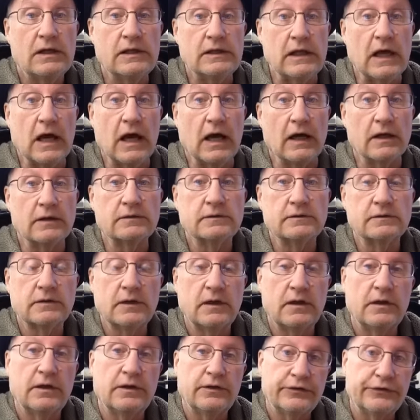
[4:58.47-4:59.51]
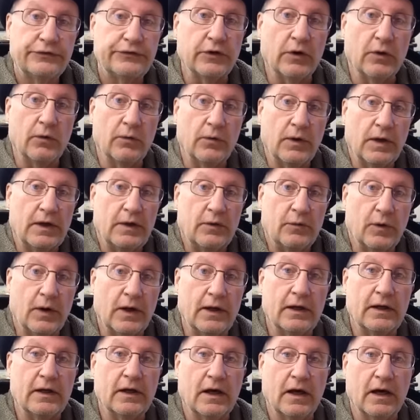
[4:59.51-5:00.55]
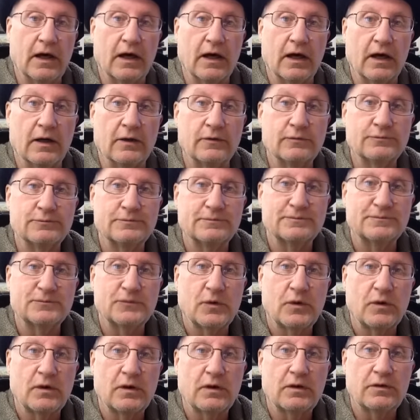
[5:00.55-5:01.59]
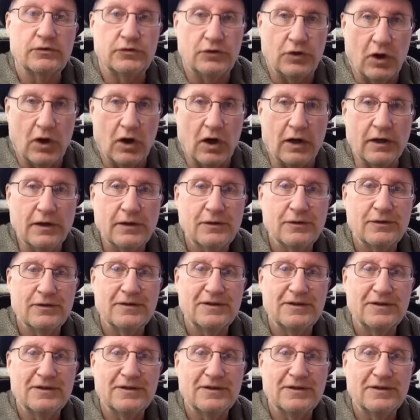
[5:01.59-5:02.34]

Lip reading: Yeah. So anyway, John, I